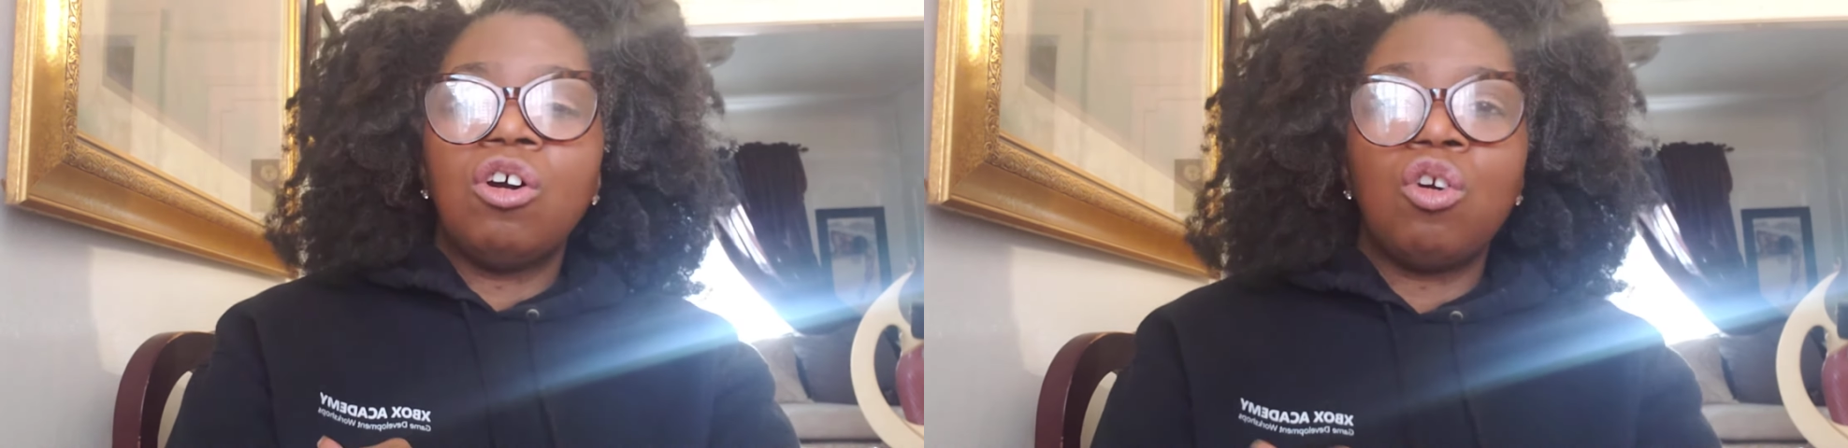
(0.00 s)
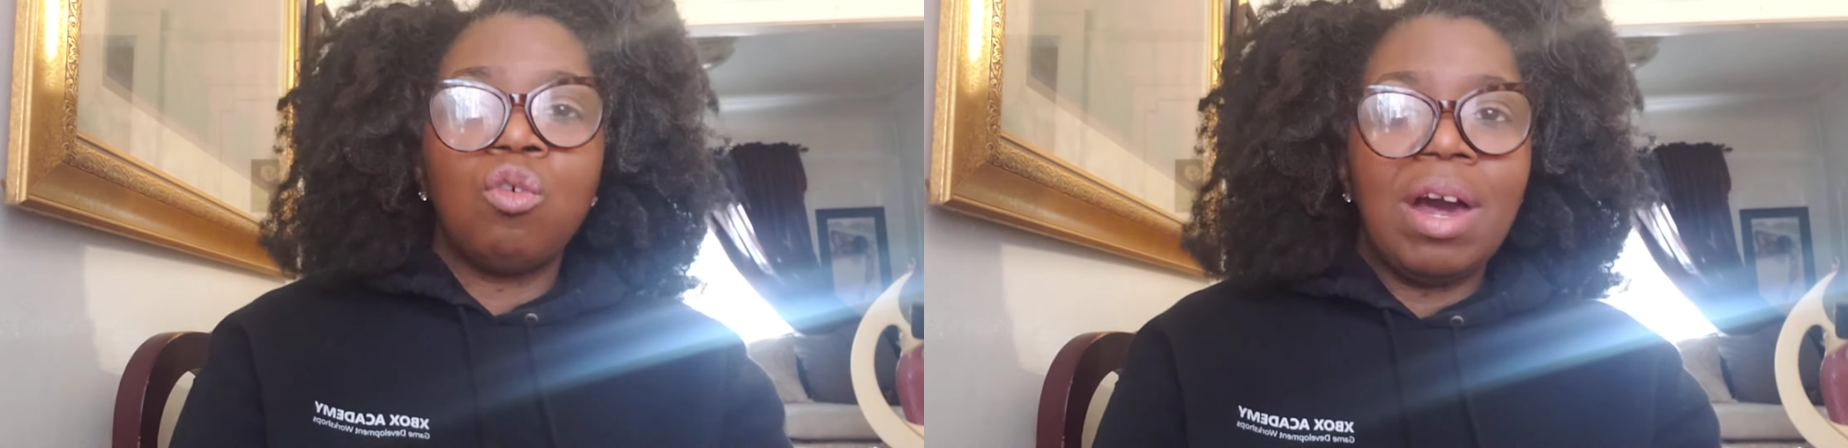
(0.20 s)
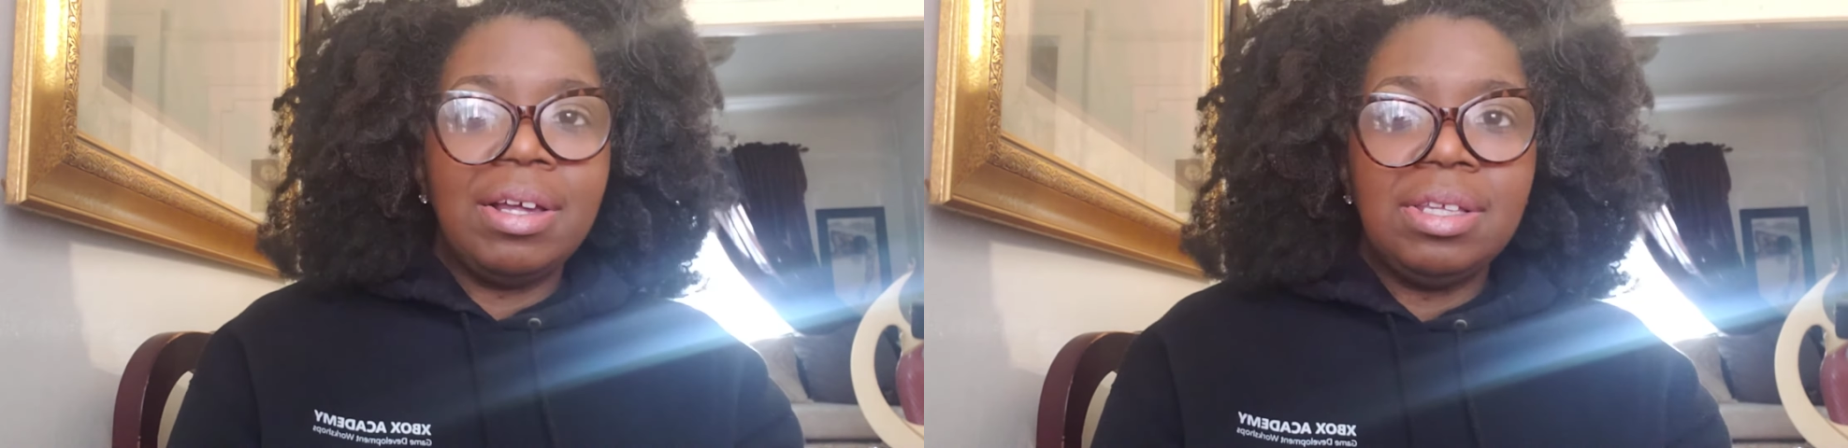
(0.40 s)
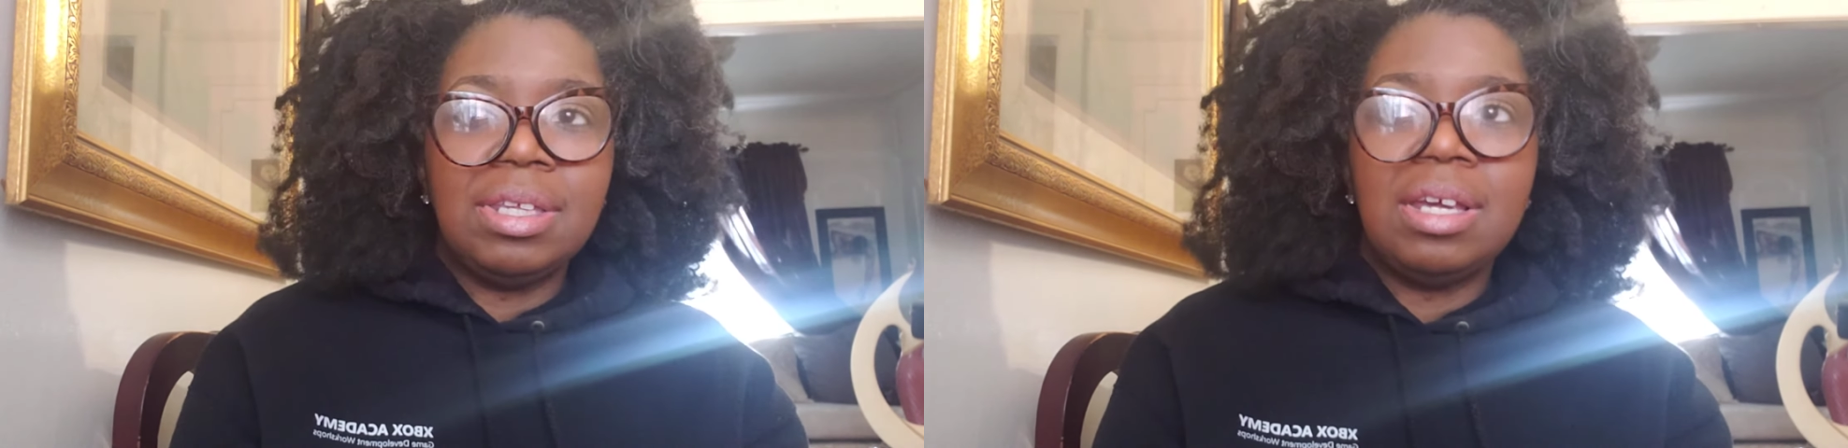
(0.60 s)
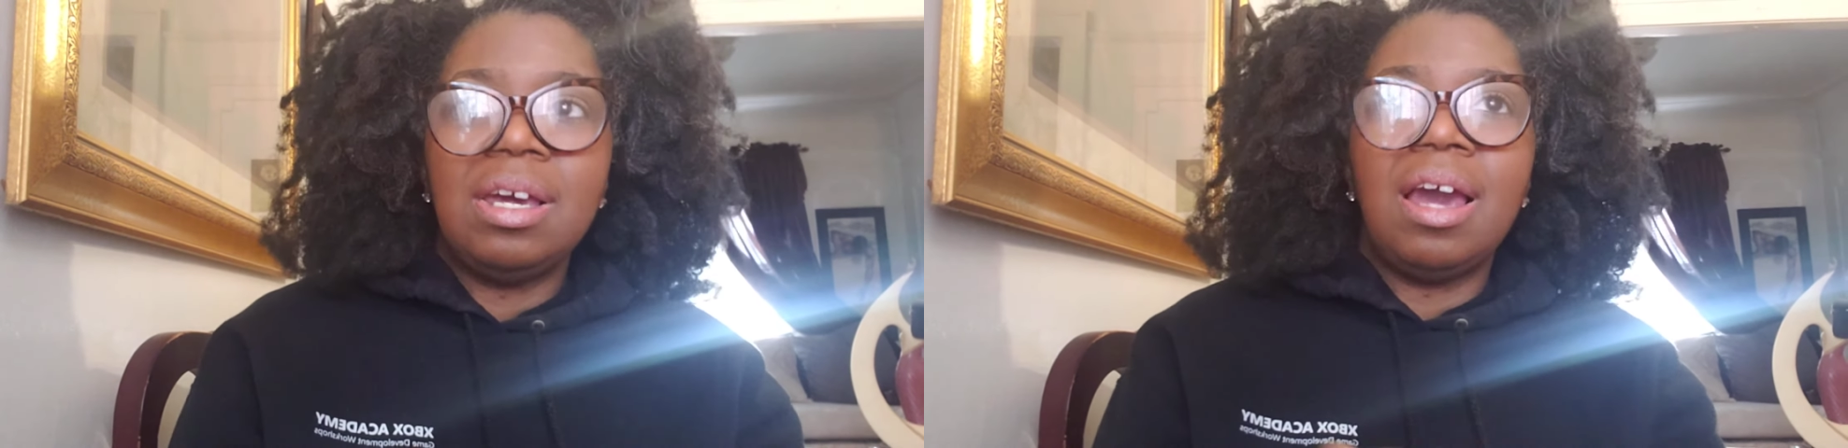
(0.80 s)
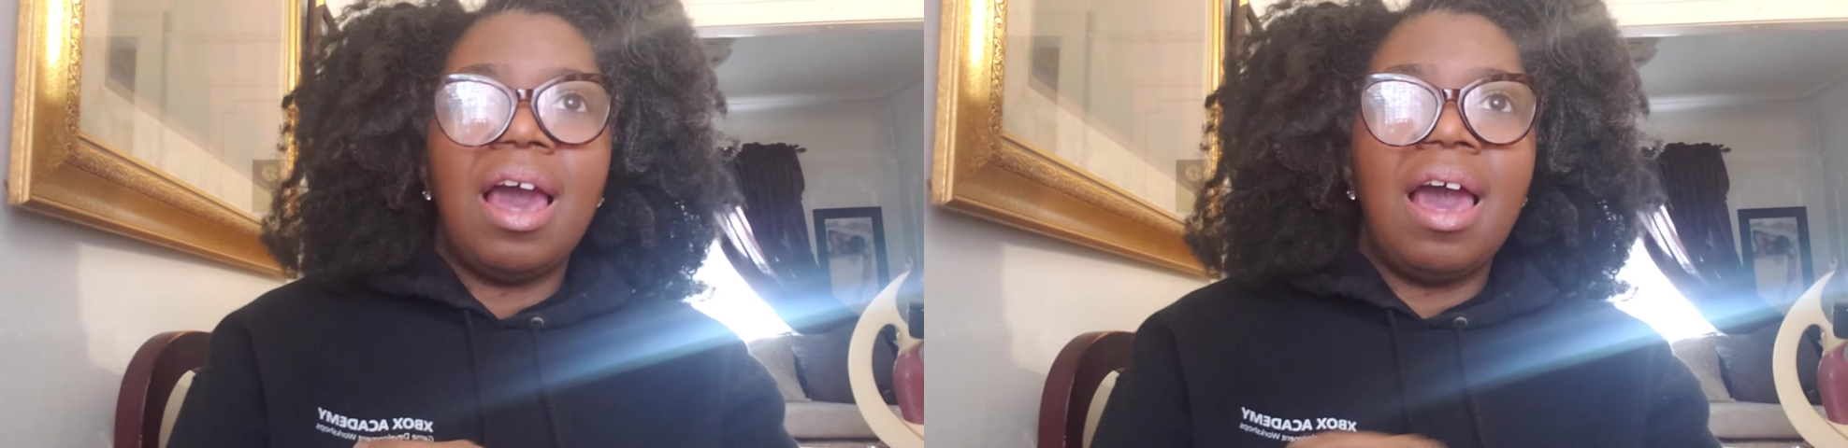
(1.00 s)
crazy